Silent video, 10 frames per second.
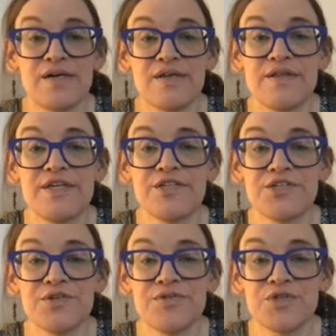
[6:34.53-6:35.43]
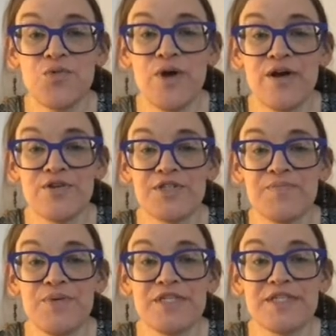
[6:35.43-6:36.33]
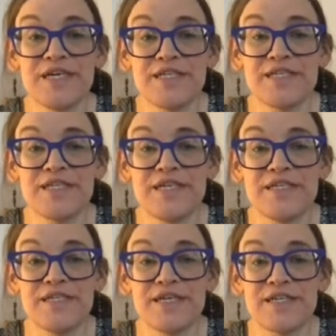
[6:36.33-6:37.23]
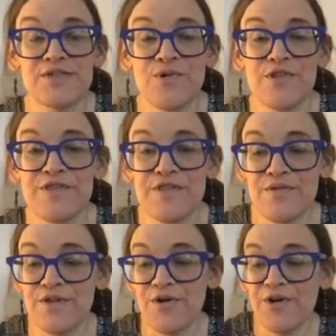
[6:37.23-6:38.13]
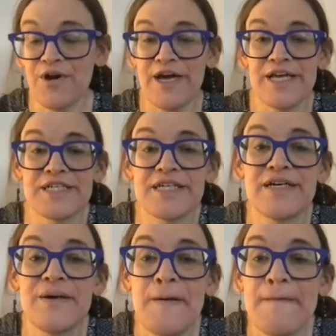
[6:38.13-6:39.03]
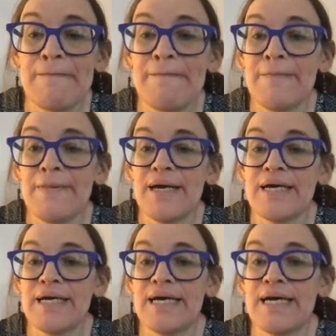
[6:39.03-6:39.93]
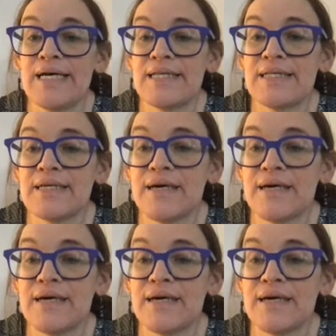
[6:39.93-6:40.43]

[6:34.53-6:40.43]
these two squares, b6 and d6, with their knight, and